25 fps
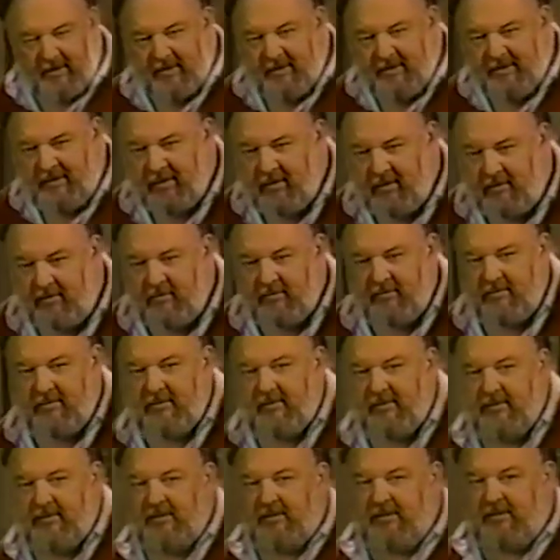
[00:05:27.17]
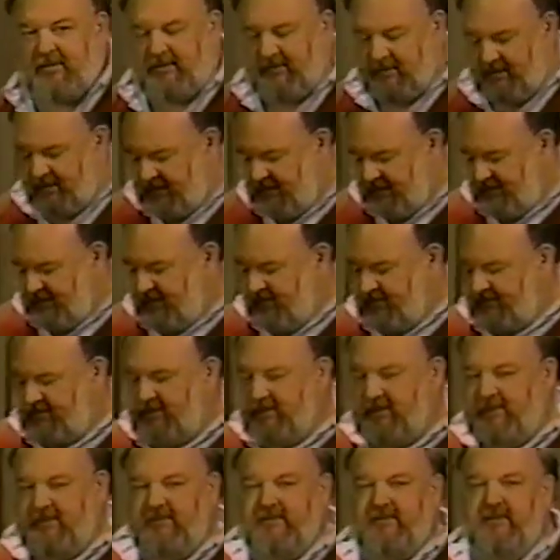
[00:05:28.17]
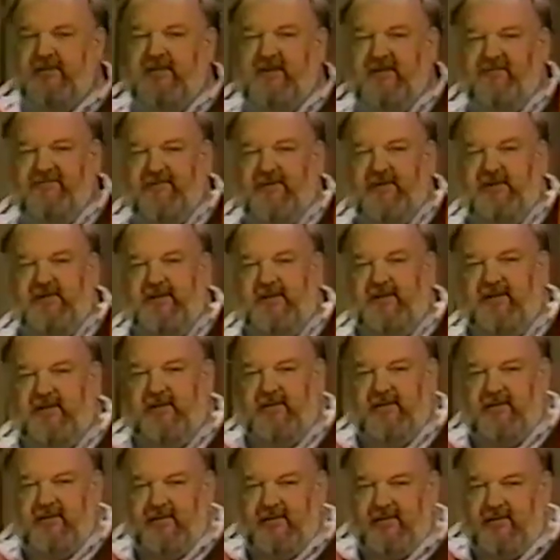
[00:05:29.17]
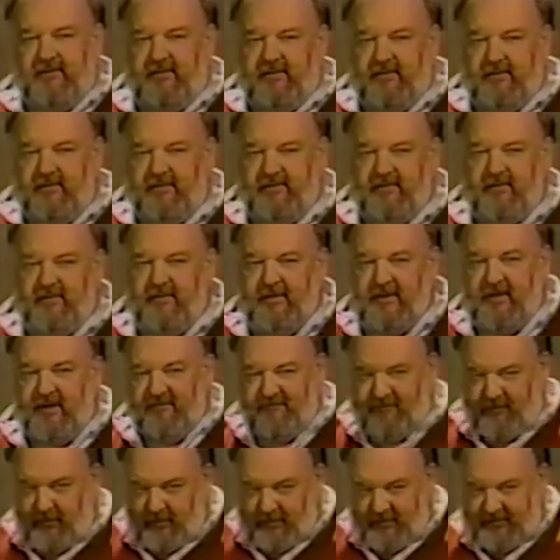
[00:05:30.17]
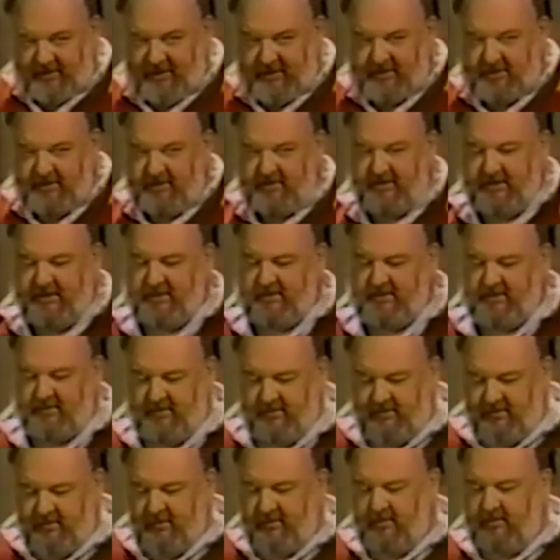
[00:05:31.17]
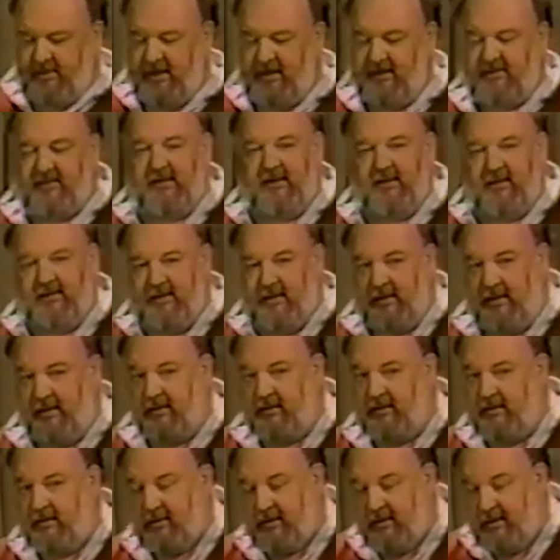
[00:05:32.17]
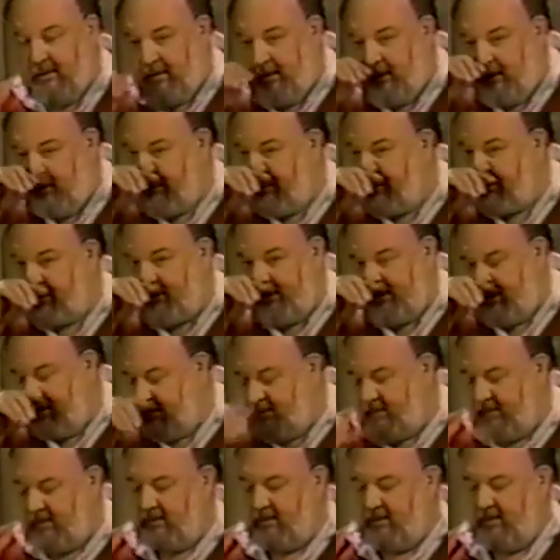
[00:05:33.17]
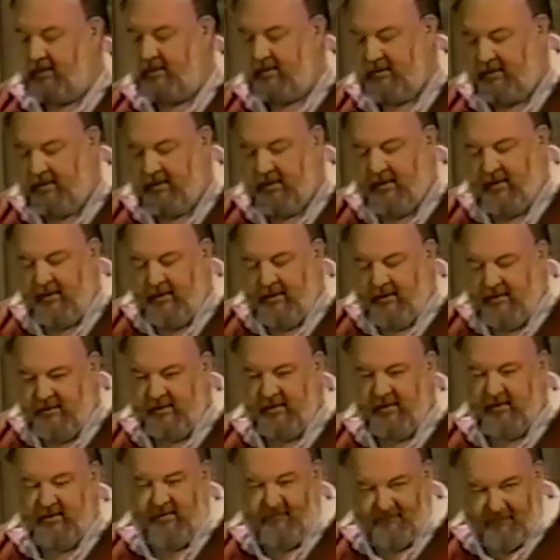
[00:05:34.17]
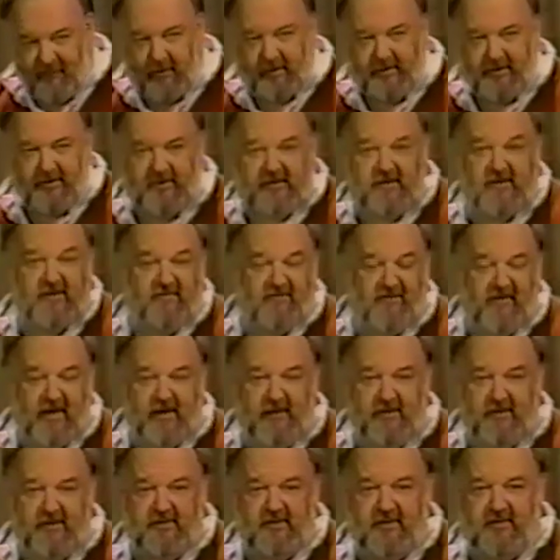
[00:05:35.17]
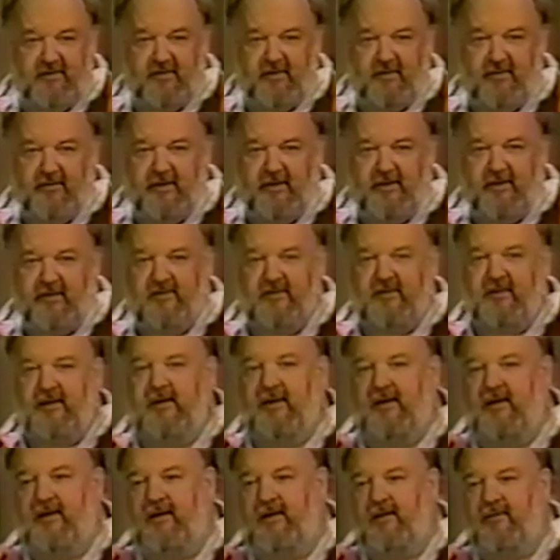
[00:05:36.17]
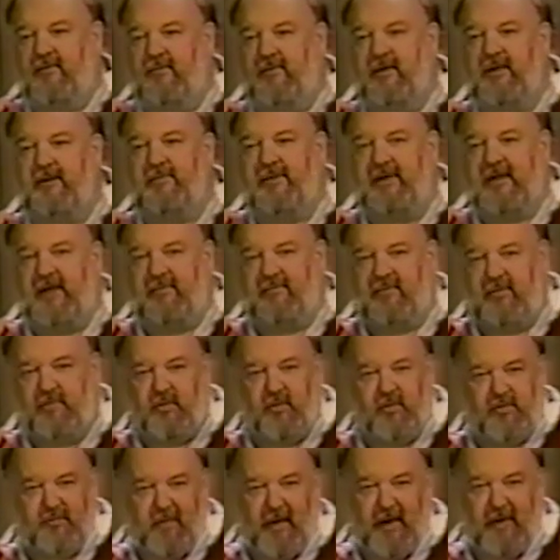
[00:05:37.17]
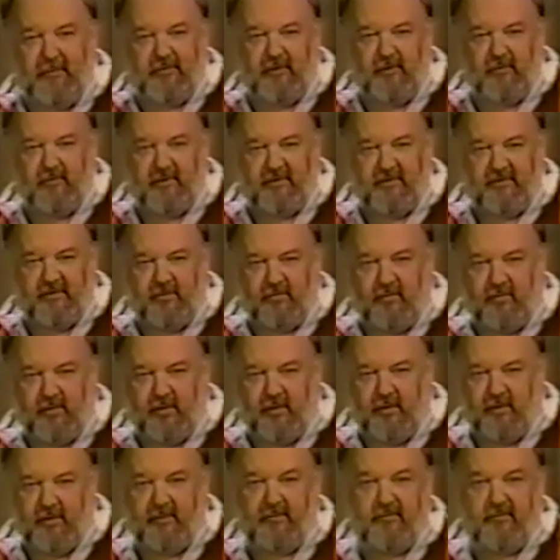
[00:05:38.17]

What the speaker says: Now, in laying out these different airfoil sections that NASA had done, and incidentally, the 4-digit and the 5-digit series really became the most popular ones in the world.